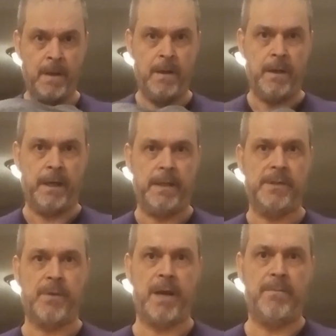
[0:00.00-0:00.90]
in
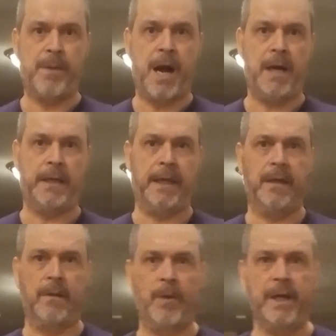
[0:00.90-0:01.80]
his right pocket.
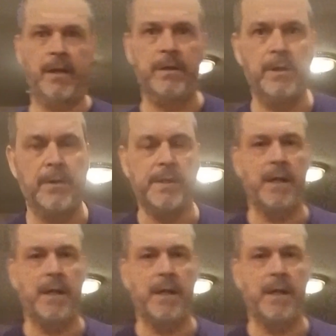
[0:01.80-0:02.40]
And what he could do is